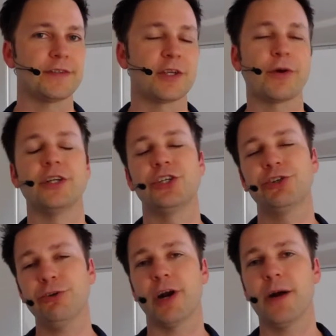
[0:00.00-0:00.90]
So an
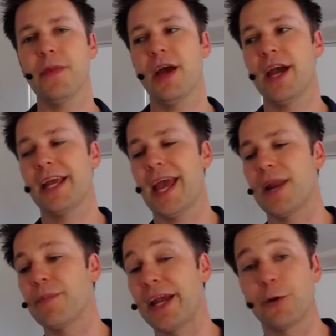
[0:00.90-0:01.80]
insurer
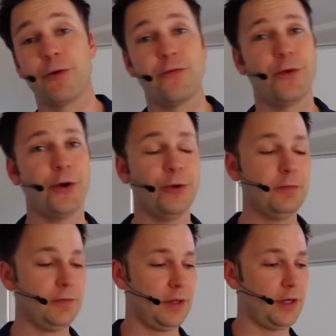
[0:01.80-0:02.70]
can make a
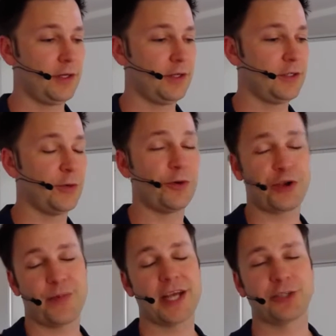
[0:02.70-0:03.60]
referral to an
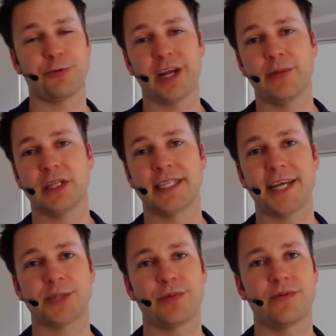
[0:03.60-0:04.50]
occupational
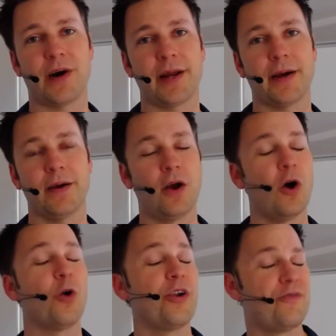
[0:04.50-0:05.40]
rehabilitation provider,
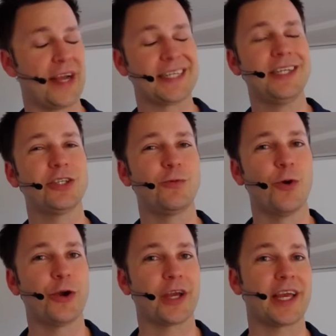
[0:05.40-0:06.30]
or in fact an injured
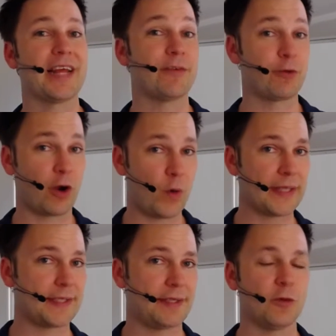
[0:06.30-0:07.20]
worker can even
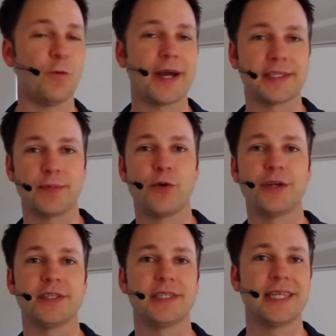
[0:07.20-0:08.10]
request that one is
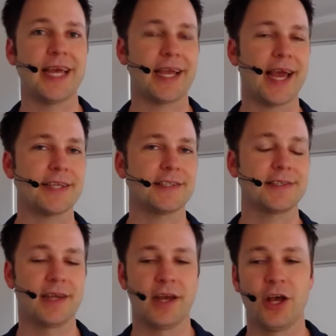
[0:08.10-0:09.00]
appointed to their
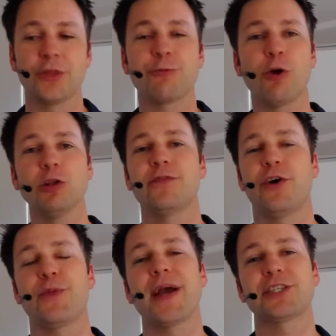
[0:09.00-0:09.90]
case. The role of an
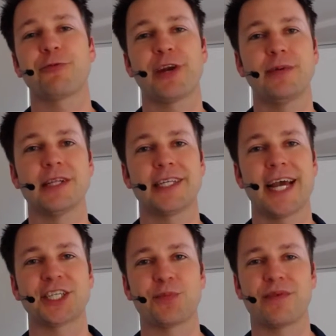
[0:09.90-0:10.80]
occupational
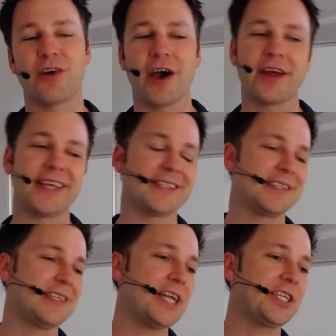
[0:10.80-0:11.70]
rehabilitation provider is
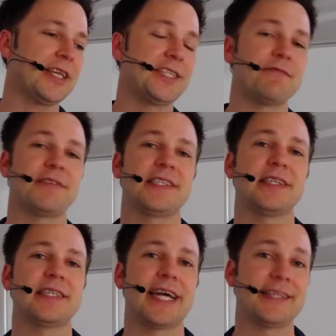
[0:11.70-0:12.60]
essentially to
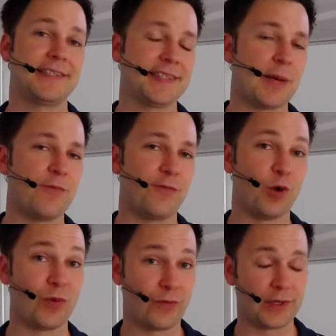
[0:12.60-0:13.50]
facilitate some
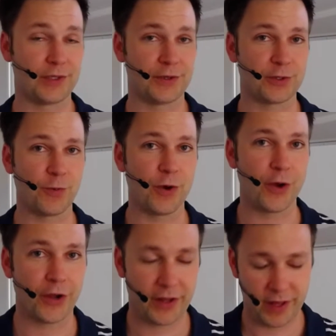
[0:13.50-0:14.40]
form of return to
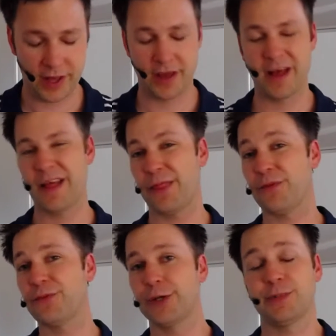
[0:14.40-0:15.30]
work. The
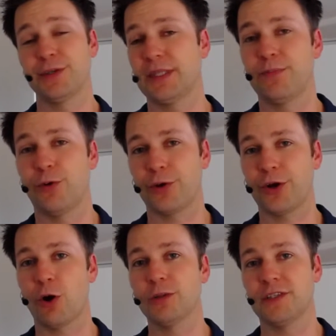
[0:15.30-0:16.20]
first most important
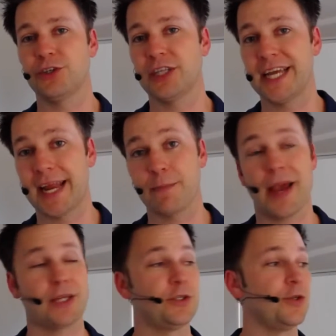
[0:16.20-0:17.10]
goal is usually getting
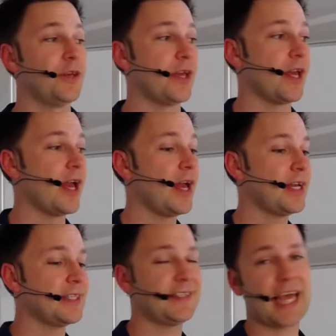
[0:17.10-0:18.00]
back to the
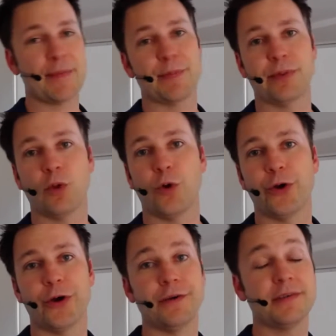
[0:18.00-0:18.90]
same
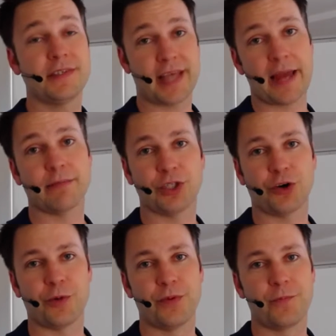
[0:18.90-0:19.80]
employer, same
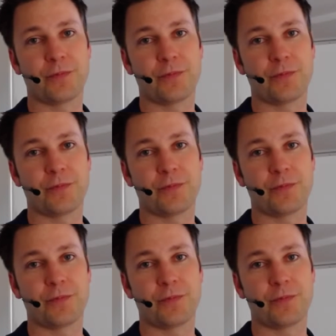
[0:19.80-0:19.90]
job.